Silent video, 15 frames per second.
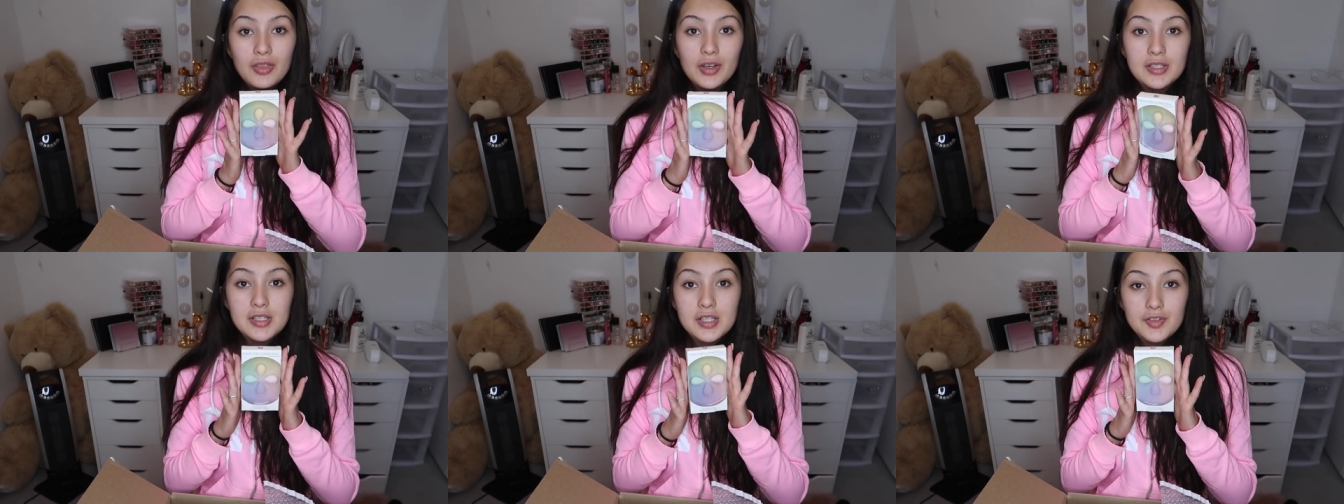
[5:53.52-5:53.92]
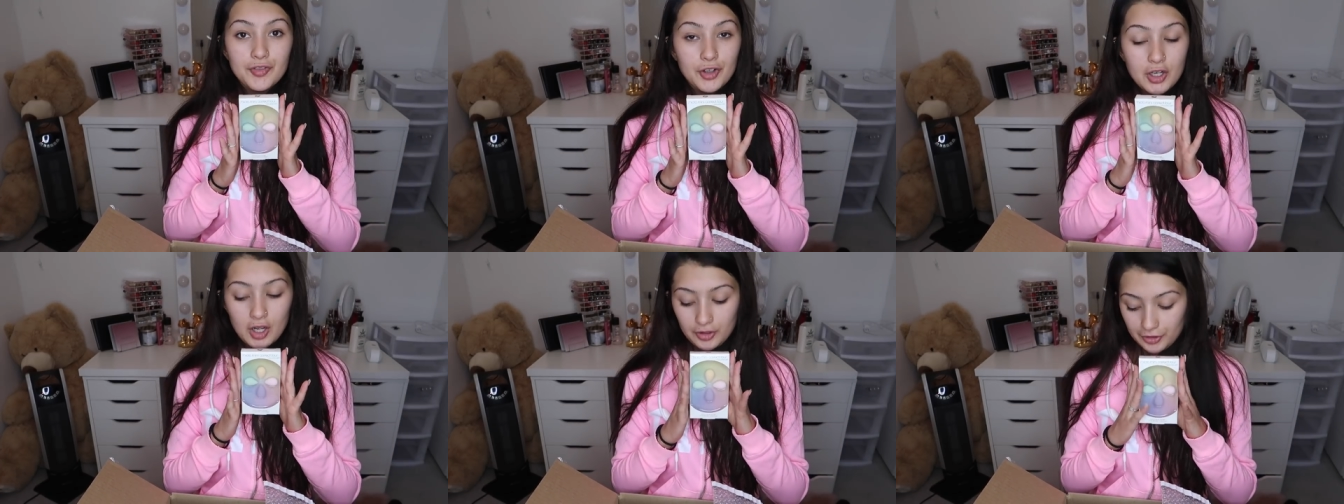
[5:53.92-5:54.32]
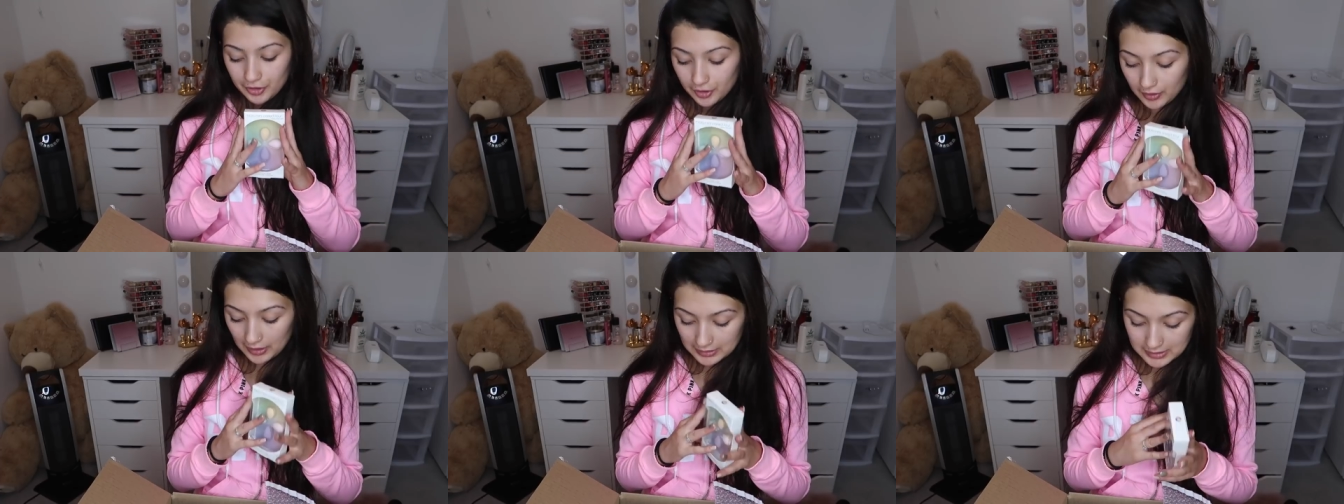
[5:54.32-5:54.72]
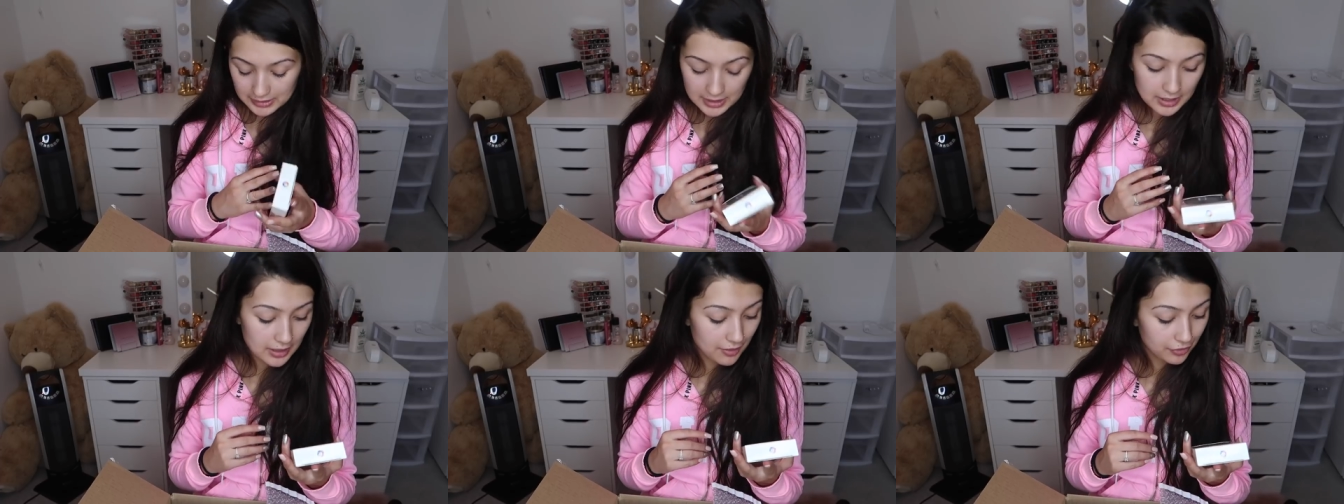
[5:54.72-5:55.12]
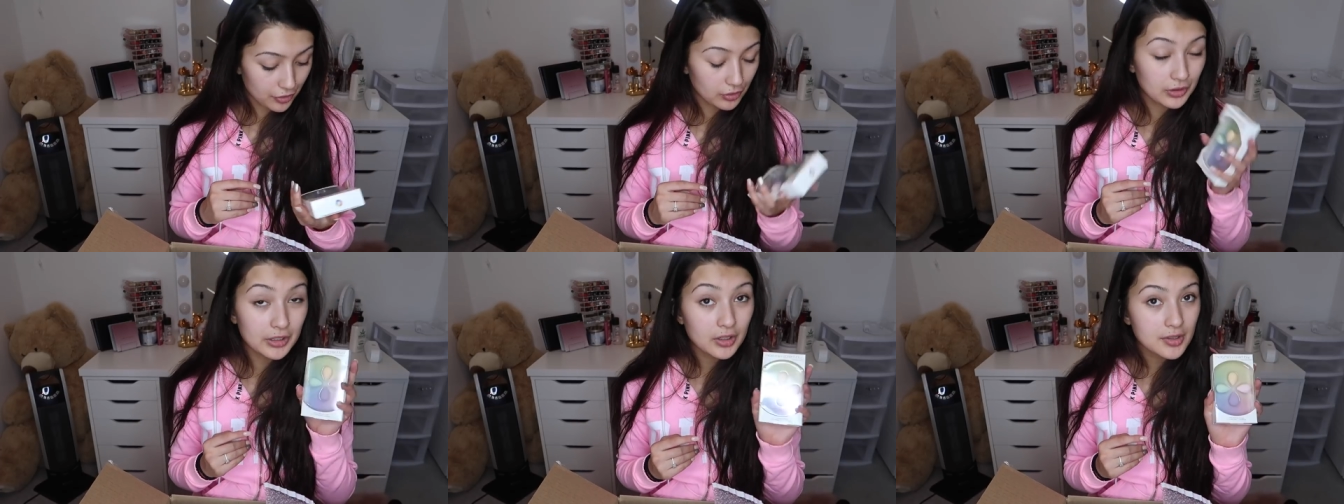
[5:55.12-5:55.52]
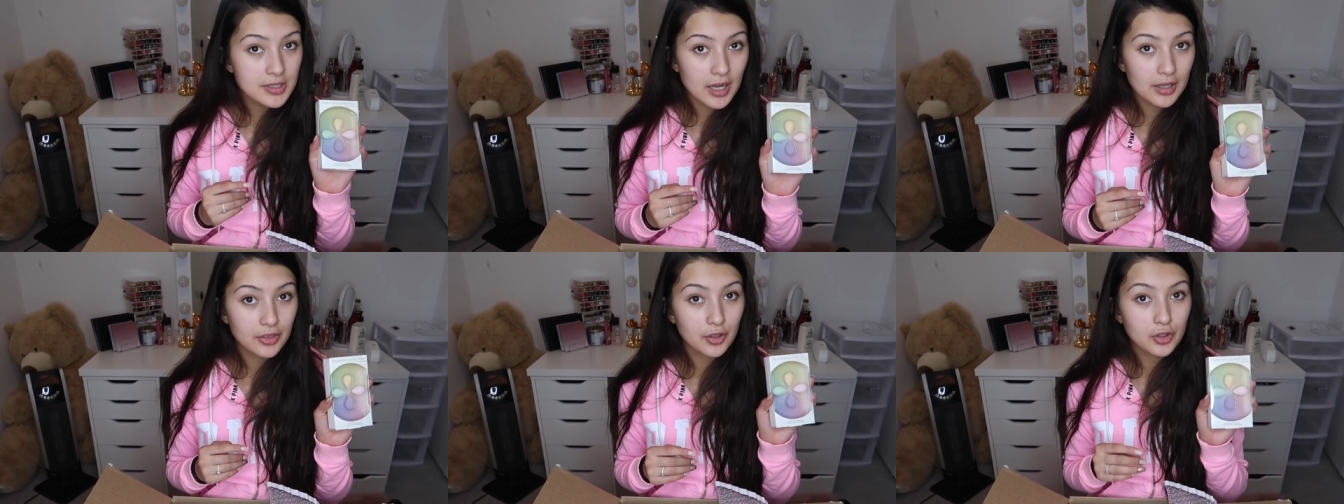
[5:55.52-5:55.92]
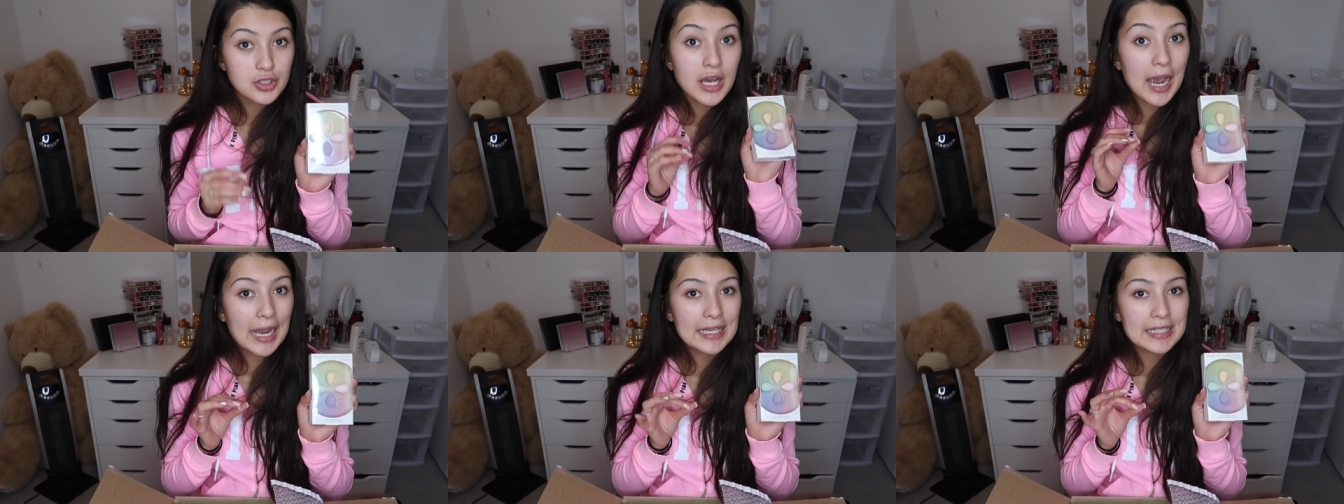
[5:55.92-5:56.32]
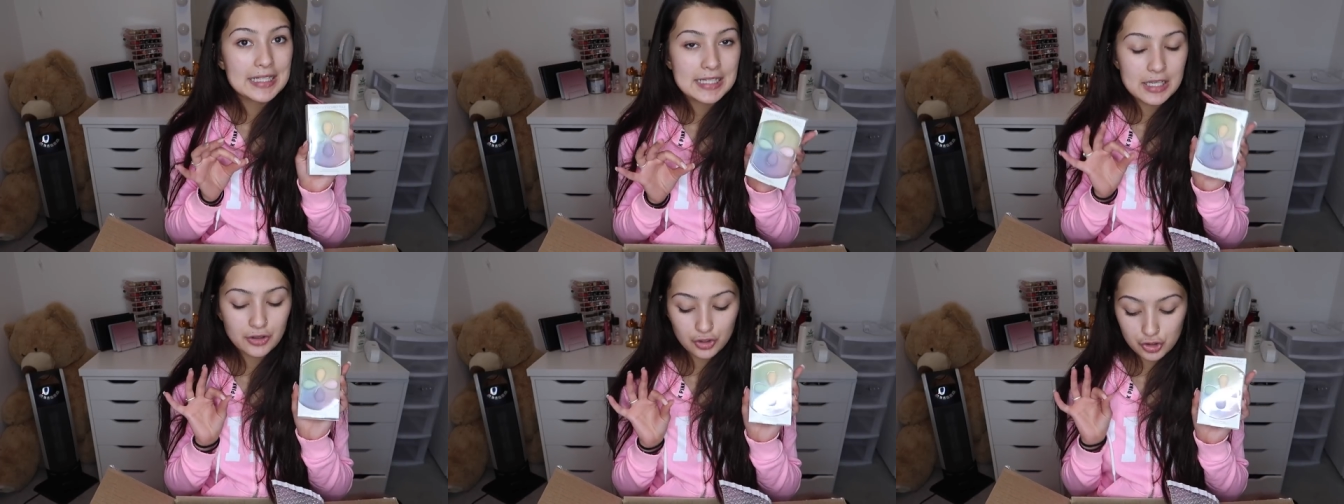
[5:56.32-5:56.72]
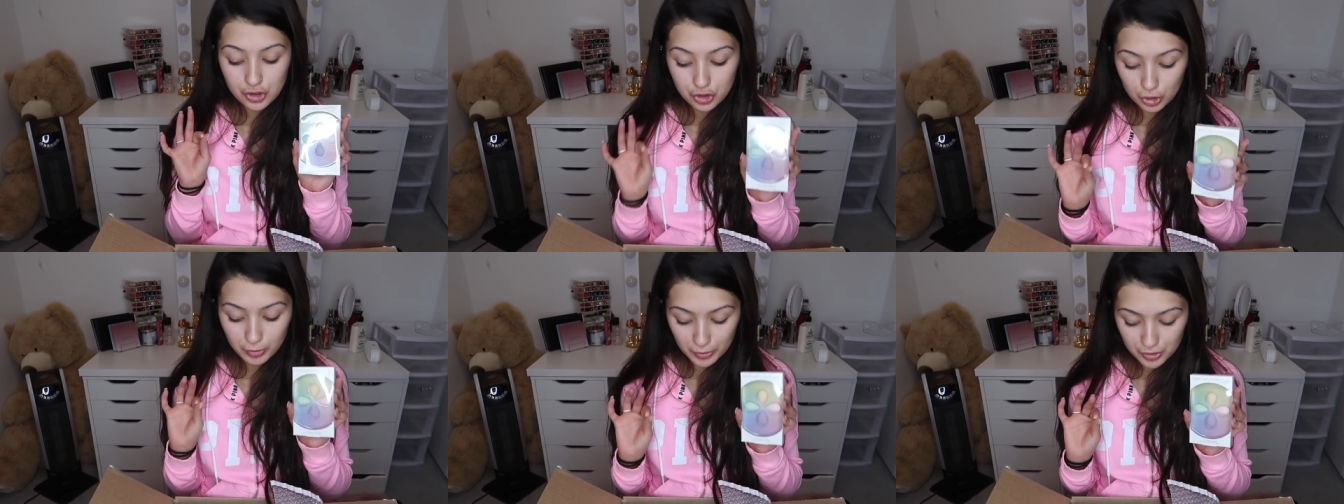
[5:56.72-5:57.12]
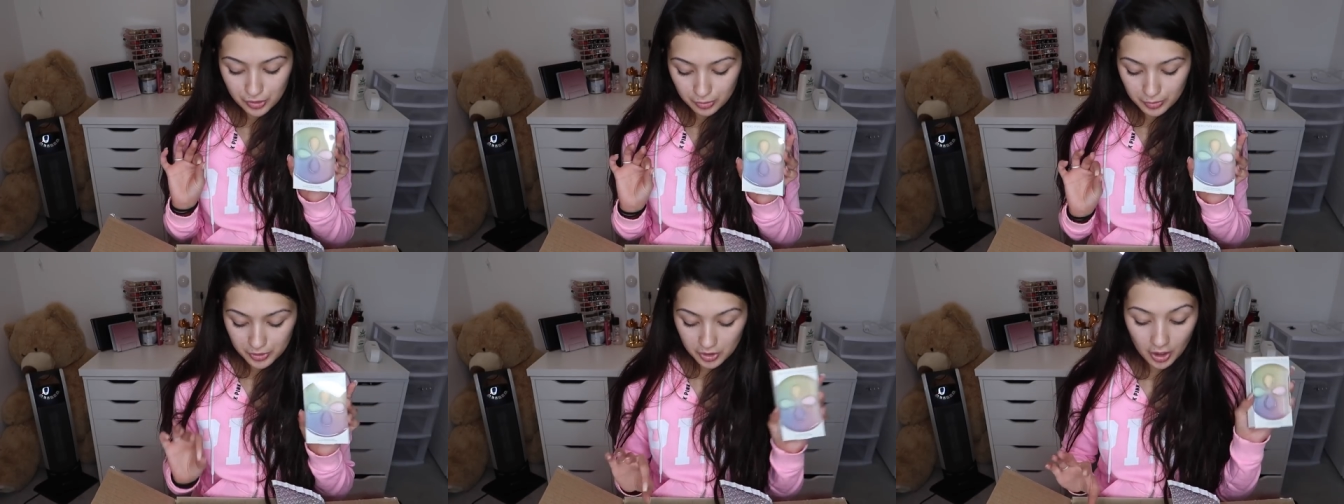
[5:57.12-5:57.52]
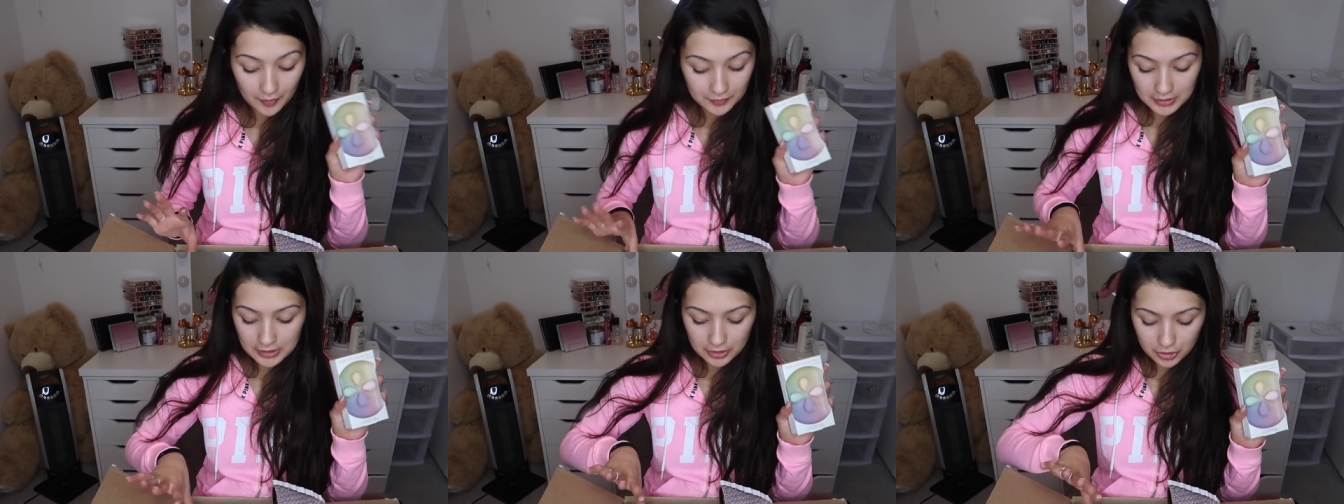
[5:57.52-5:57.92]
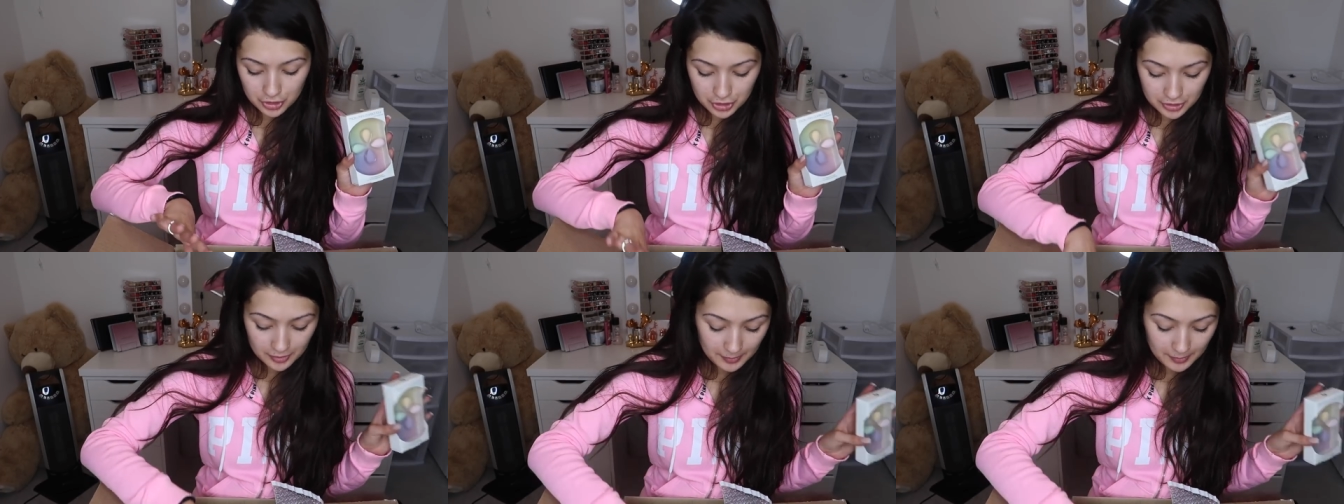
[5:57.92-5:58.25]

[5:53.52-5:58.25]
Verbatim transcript: this is for color correcting and they're little, they're tiny and they're super, super soft and they're just